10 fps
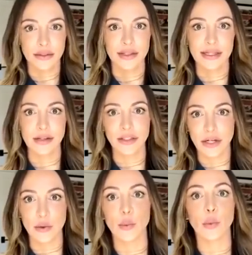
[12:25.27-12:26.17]
this, you
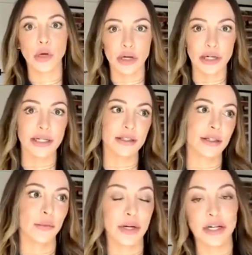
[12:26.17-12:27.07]
know, work and
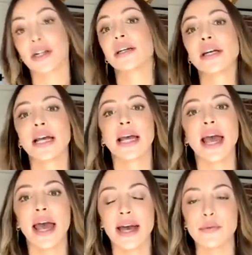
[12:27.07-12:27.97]
career
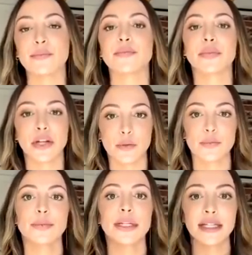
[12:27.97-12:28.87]
and, you know,
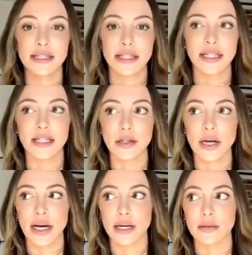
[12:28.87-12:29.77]
pleasing
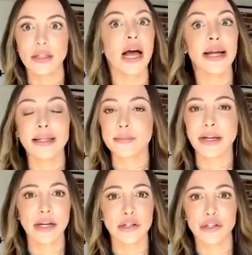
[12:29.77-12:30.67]
uh, clients,
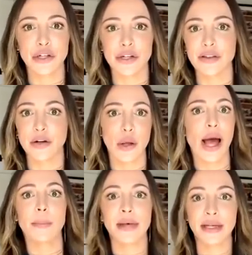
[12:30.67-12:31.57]
making sure that they're all
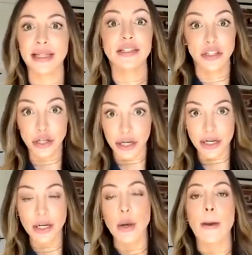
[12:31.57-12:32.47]
happy. And that's
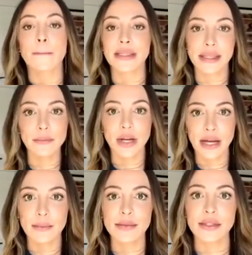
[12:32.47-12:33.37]
good. But
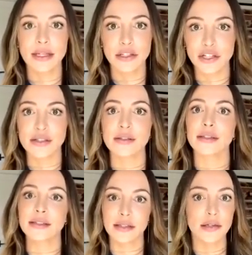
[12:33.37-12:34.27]
sometimes it just,
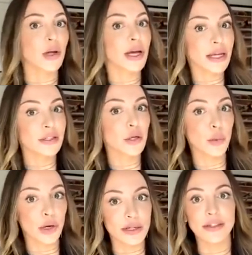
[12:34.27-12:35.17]
it's okay. Don't
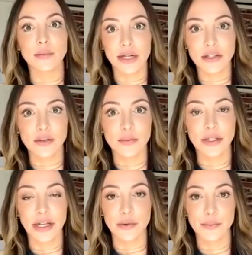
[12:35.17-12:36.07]
worry so much.
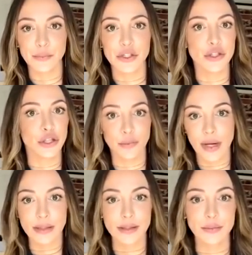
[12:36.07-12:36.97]
You know, just do your best.